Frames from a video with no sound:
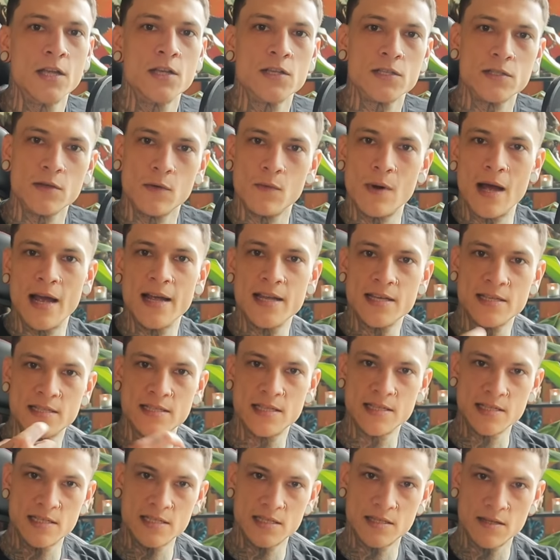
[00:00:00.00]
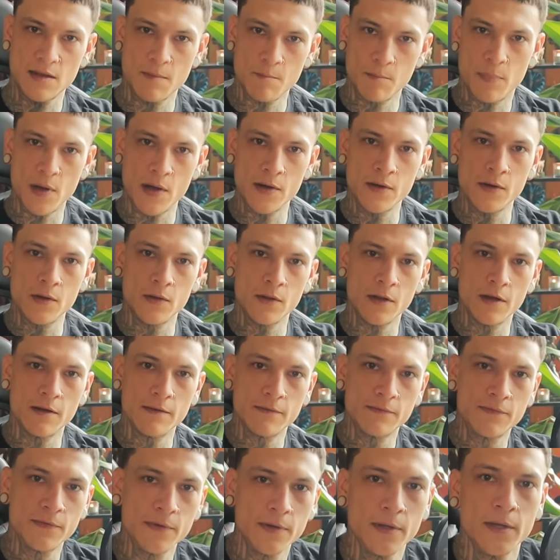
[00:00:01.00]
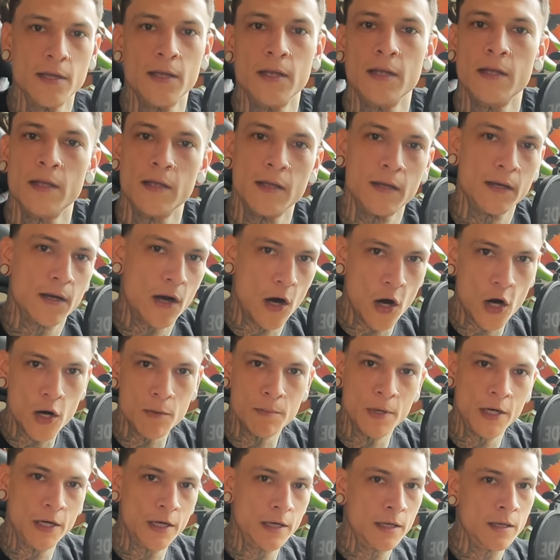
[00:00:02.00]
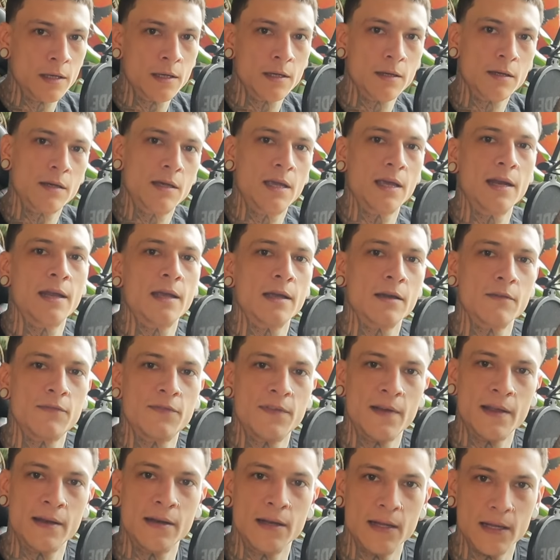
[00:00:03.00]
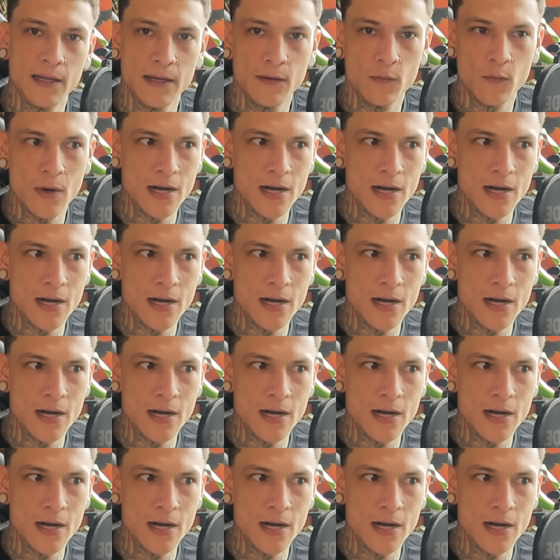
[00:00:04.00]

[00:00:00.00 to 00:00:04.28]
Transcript: So why is this bundle of karma getting offended?